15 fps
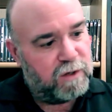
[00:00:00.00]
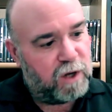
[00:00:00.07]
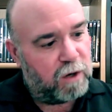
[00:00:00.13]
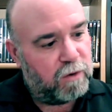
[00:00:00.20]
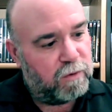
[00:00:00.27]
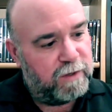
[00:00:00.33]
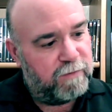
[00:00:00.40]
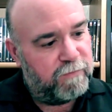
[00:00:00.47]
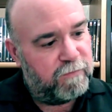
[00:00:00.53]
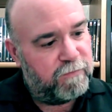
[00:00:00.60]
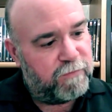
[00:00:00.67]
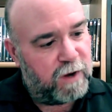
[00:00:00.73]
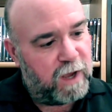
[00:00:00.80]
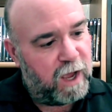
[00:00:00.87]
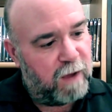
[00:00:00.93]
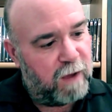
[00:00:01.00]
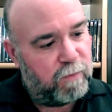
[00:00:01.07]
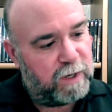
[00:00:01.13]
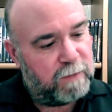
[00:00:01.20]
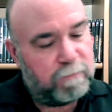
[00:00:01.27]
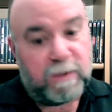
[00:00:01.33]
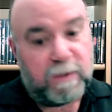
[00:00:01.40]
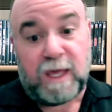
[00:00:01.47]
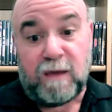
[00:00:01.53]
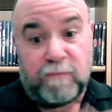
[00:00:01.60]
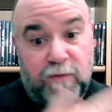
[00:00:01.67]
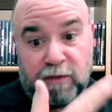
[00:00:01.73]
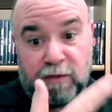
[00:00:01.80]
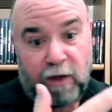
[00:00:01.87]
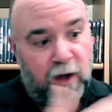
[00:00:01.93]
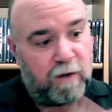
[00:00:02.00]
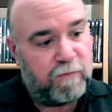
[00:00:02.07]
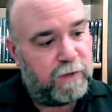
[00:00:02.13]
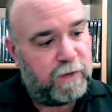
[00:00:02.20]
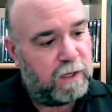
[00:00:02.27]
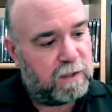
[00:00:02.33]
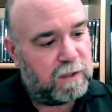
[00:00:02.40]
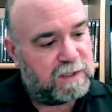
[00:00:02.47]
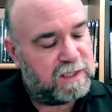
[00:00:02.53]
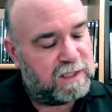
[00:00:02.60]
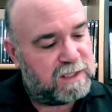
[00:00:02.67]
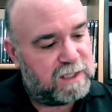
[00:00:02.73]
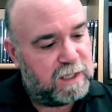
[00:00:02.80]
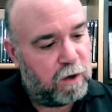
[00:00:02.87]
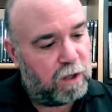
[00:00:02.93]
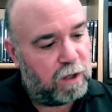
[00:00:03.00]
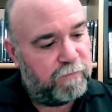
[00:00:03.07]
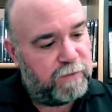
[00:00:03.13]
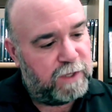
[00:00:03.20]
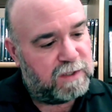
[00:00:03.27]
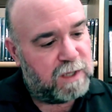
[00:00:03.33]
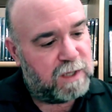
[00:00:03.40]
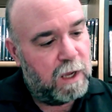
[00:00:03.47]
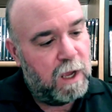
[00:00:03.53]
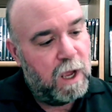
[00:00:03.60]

Donald even forgot what he even thought of it because he's seen all of these.